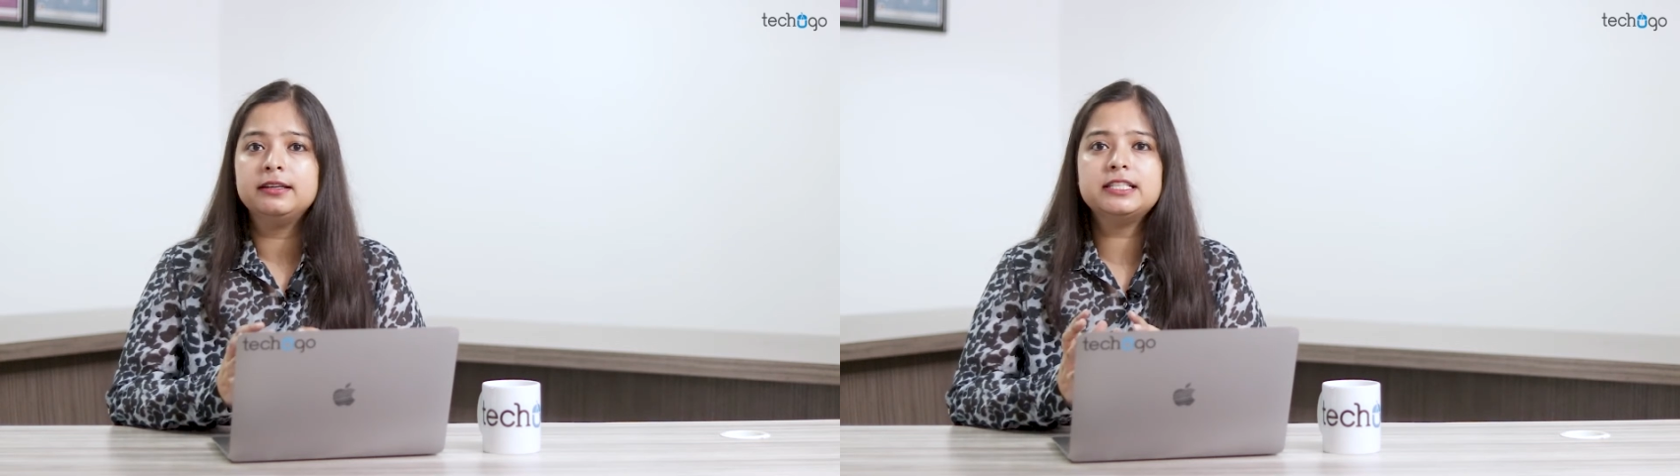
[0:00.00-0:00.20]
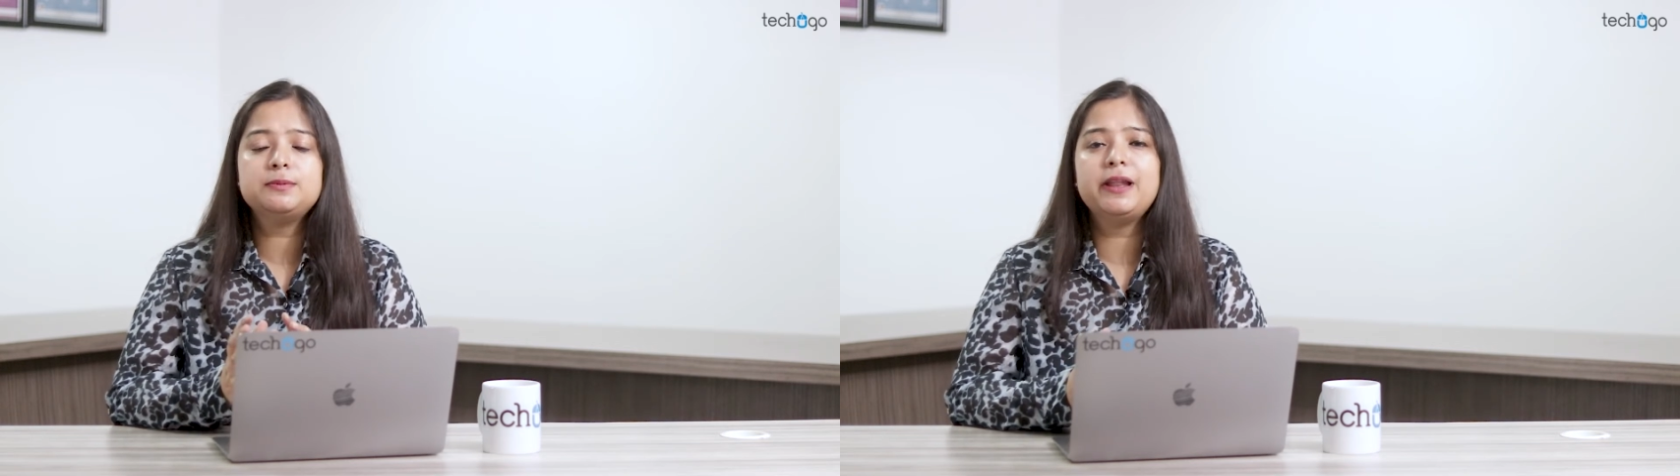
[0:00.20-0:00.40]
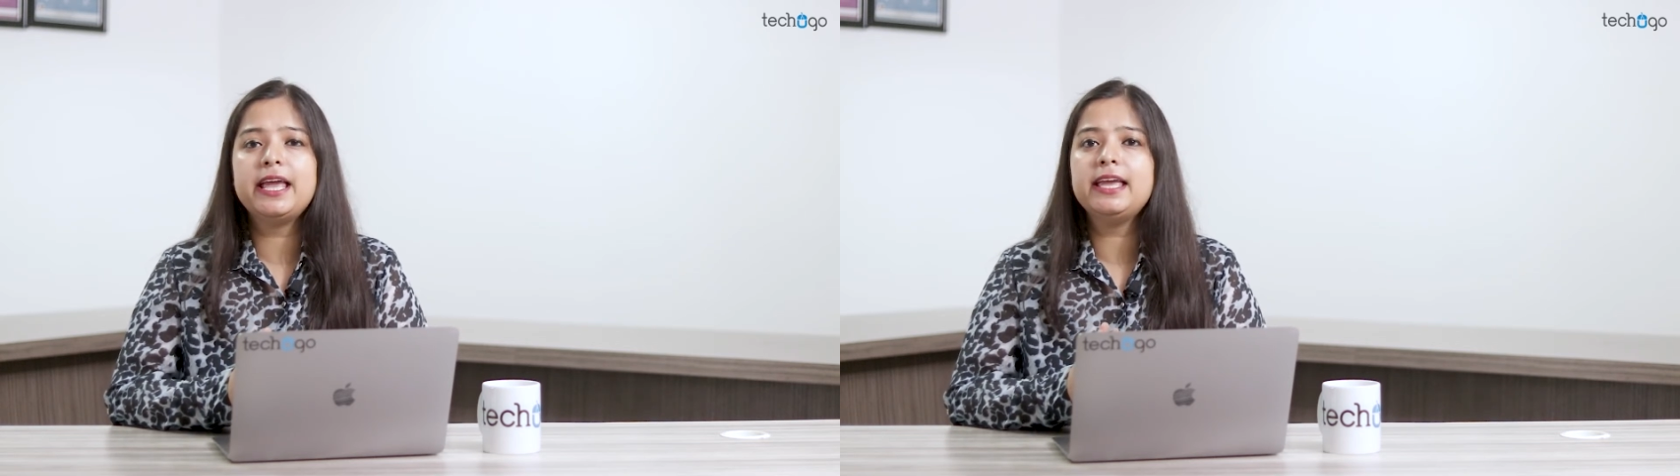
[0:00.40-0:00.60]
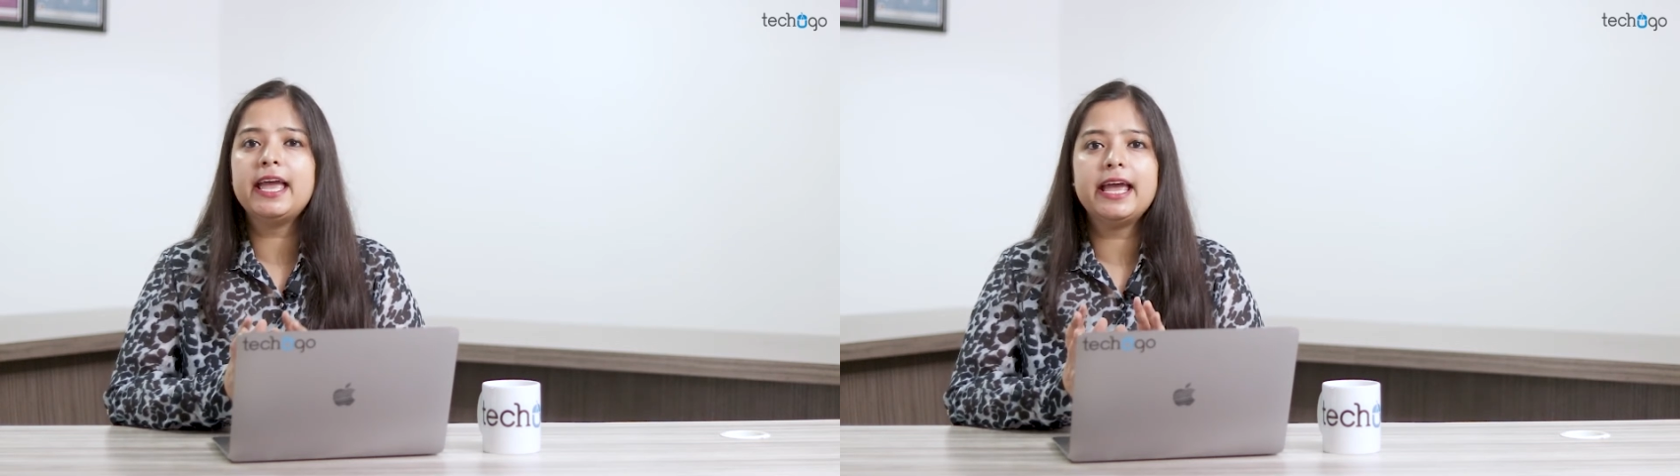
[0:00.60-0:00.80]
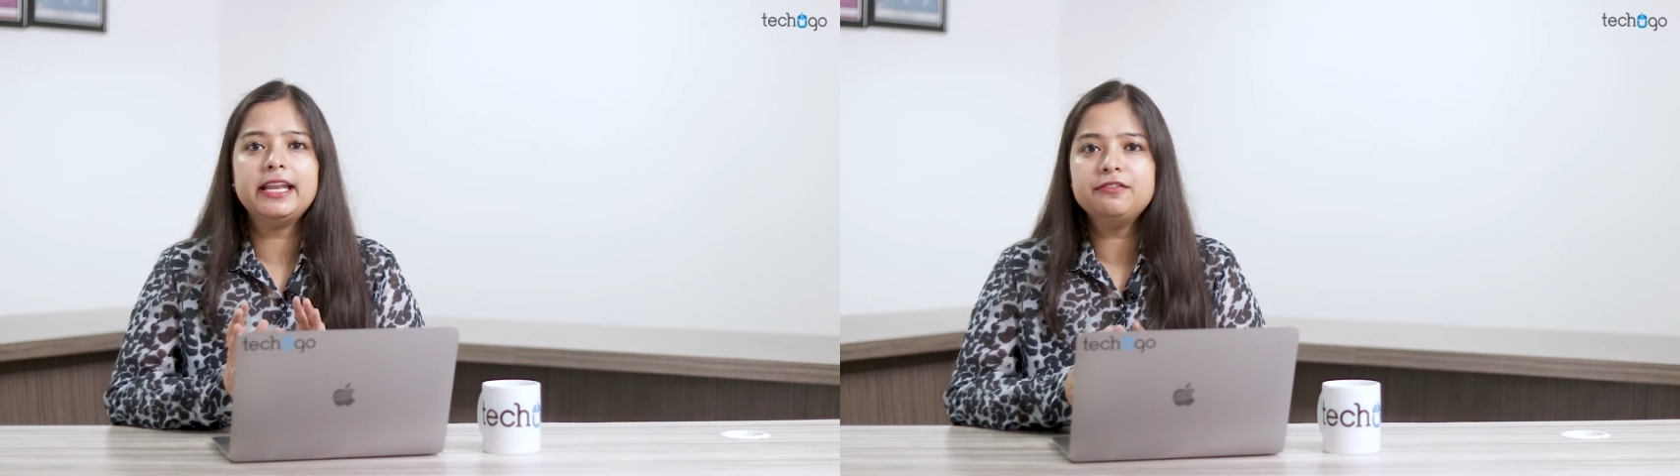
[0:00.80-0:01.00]

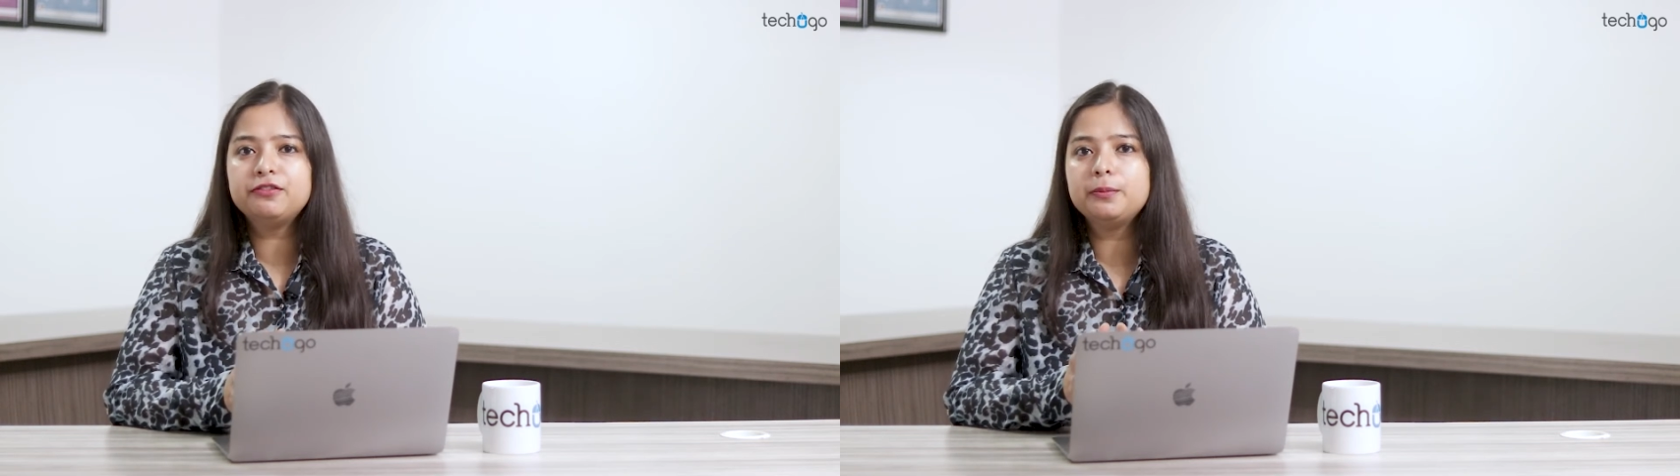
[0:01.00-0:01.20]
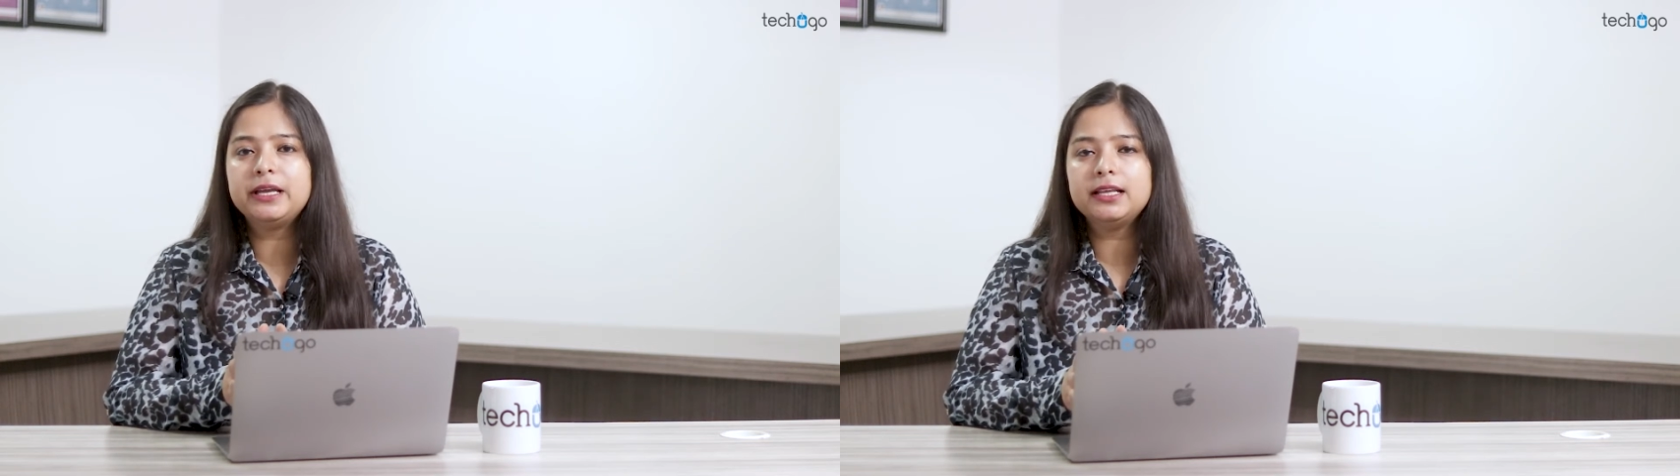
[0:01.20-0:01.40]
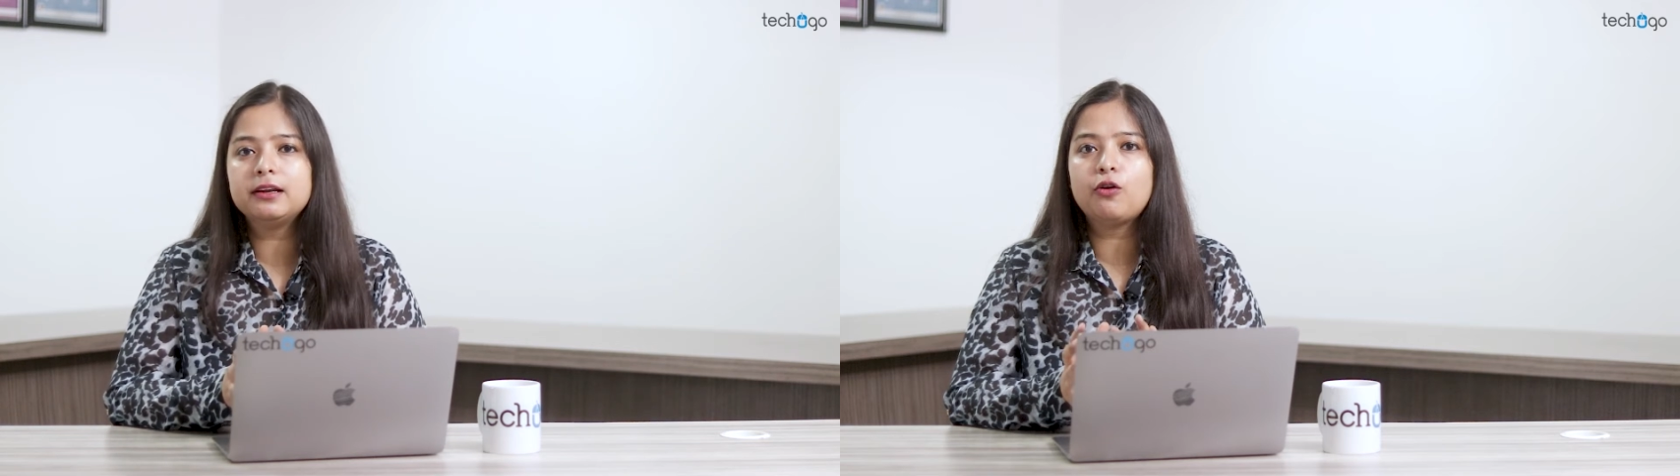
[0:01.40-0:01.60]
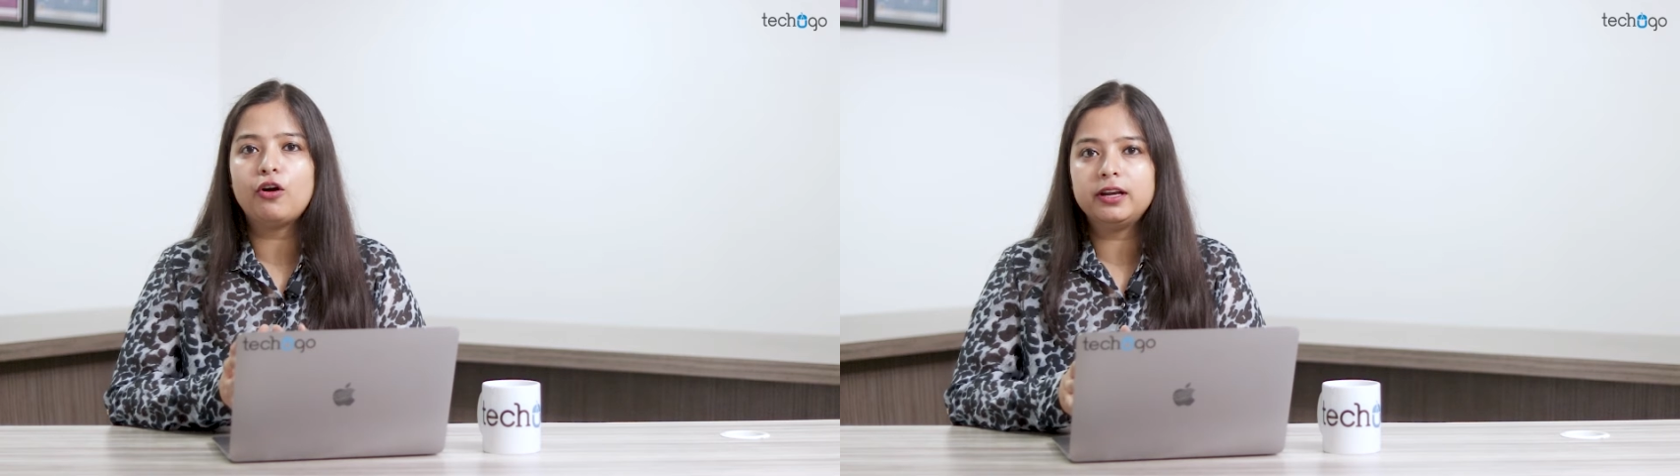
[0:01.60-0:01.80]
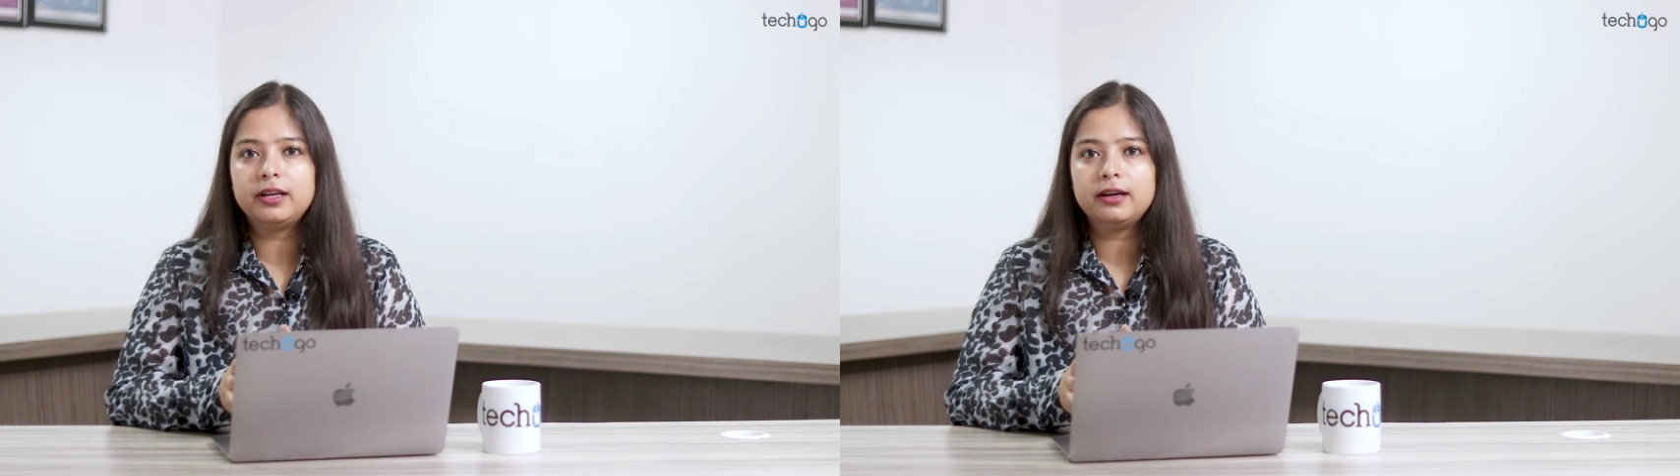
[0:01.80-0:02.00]
Displaying any familiar
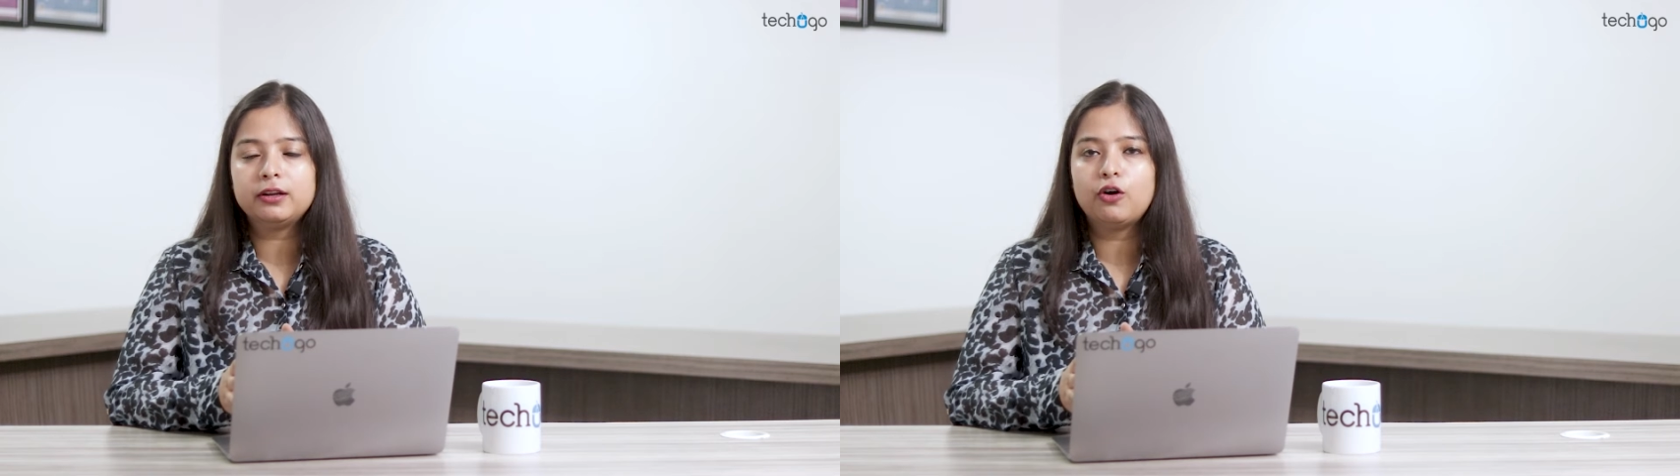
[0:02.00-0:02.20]
content